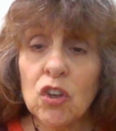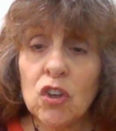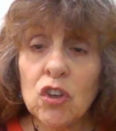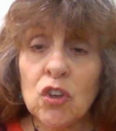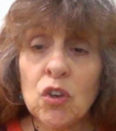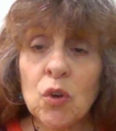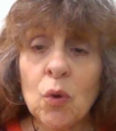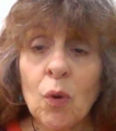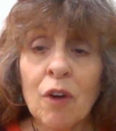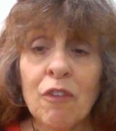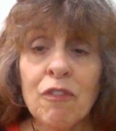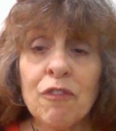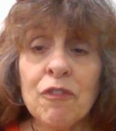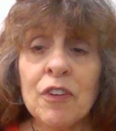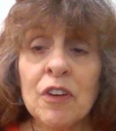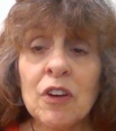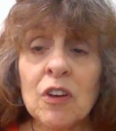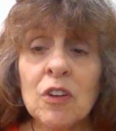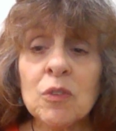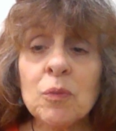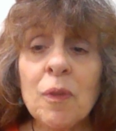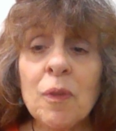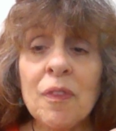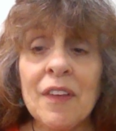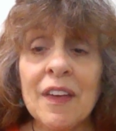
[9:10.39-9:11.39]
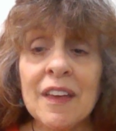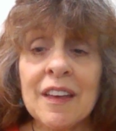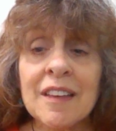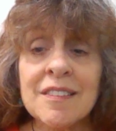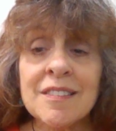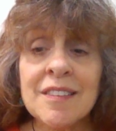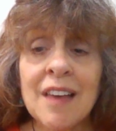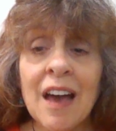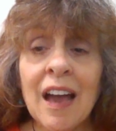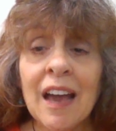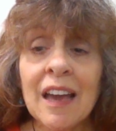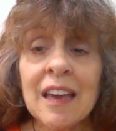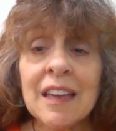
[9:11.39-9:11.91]
you are filled with
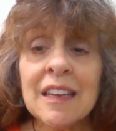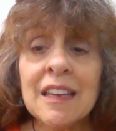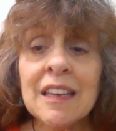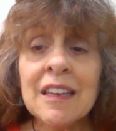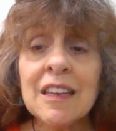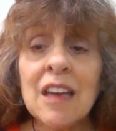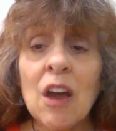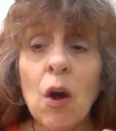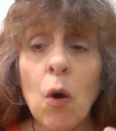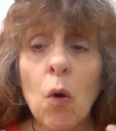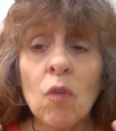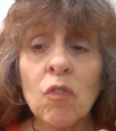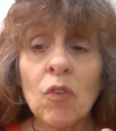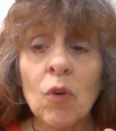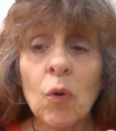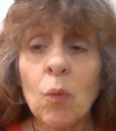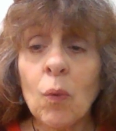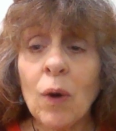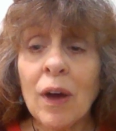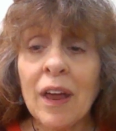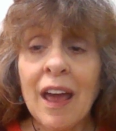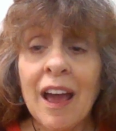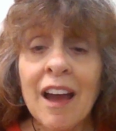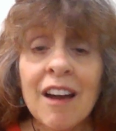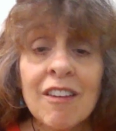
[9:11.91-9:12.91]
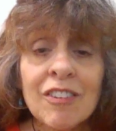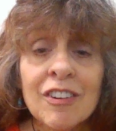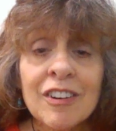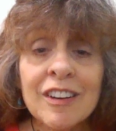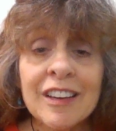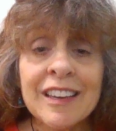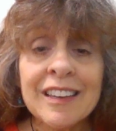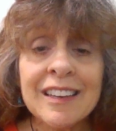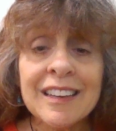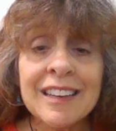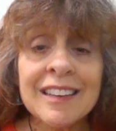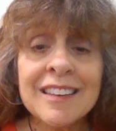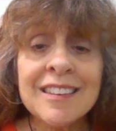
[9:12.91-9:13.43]
anxiety over whatever
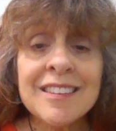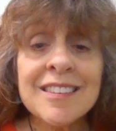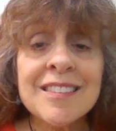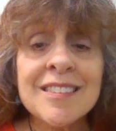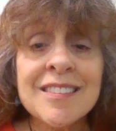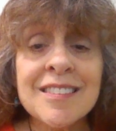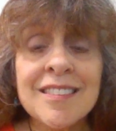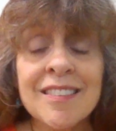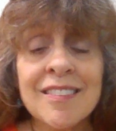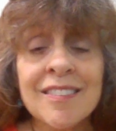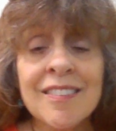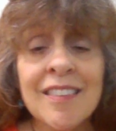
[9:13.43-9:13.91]
it is